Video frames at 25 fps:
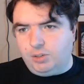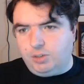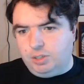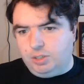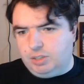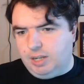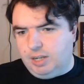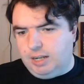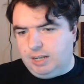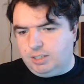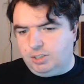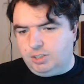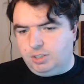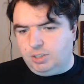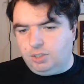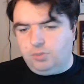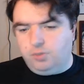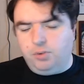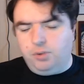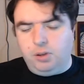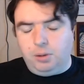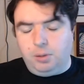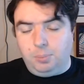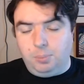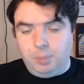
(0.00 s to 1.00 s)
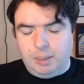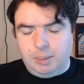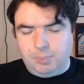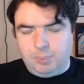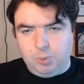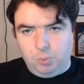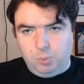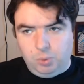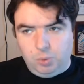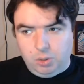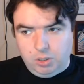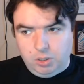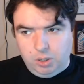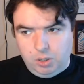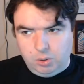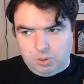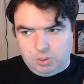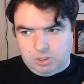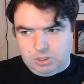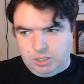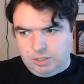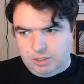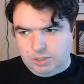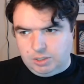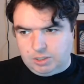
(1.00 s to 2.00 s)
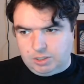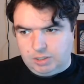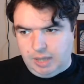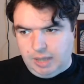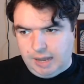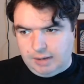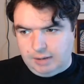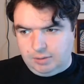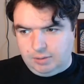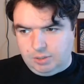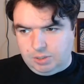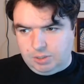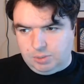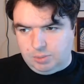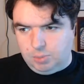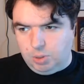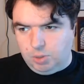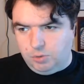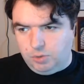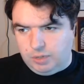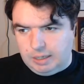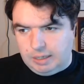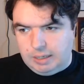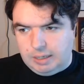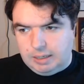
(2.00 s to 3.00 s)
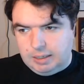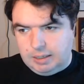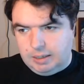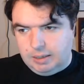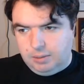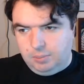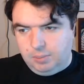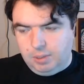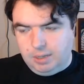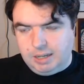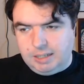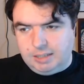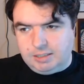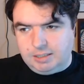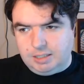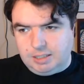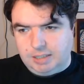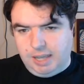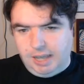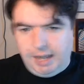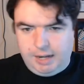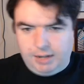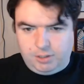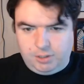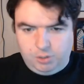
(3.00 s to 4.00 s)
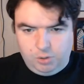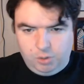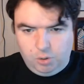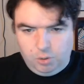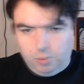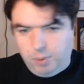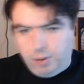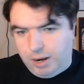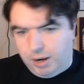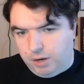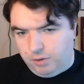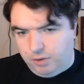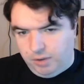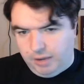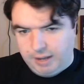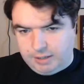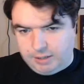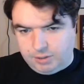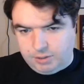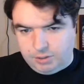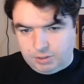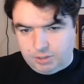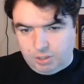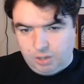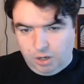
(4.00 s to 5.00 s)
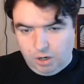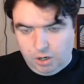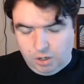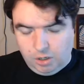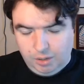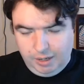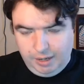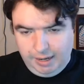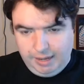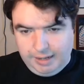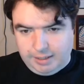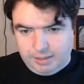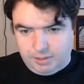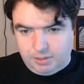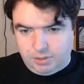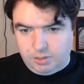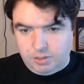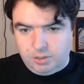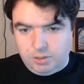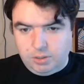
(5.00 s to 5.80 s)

attached to this film, people will go see this movie because this actor or pair of actors are in it.